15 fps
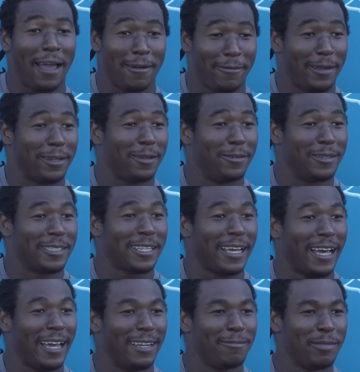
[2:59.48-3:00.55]
I'd rather go
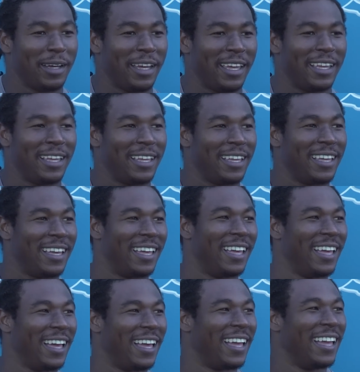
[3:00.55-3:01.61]
inside, but
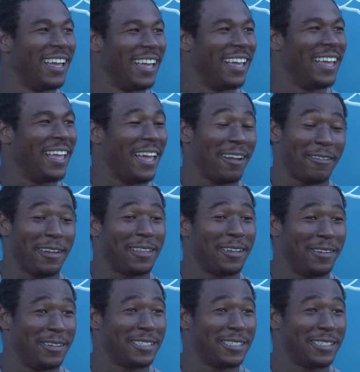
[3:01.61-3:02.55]
I'd rather go